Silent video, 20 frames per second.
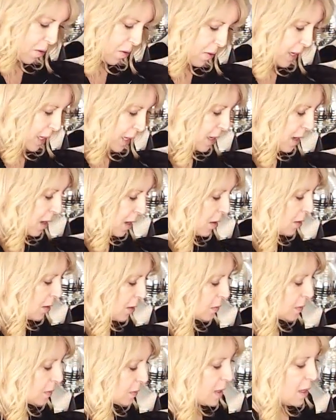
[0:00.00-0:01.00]
already
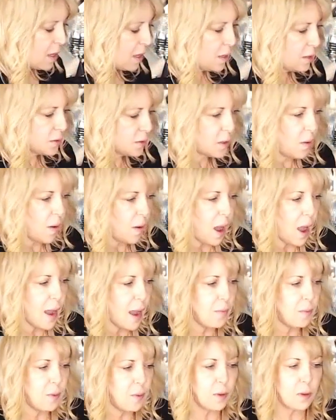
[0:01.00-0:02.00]
knows. So I
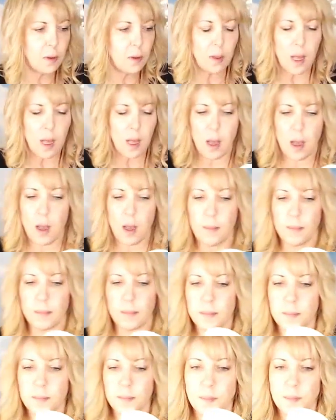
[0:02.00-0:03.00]
will
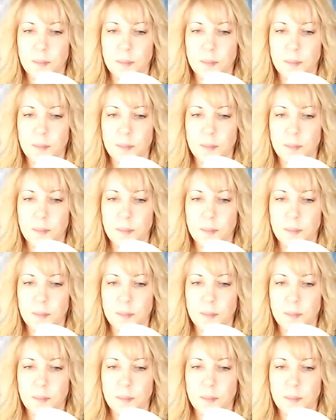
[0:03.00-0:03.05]
um,